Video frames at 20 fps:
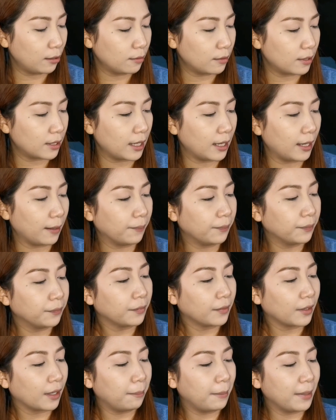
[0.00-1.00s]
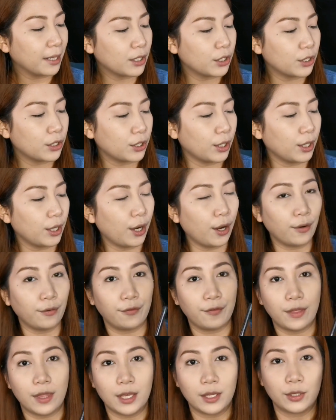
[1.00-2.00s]
using mixture
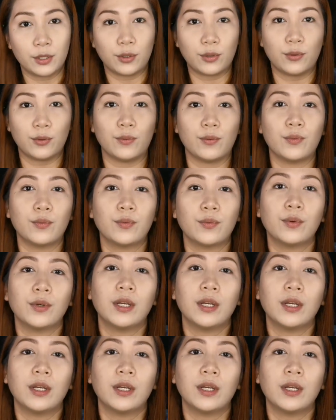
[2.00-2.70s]
of this two.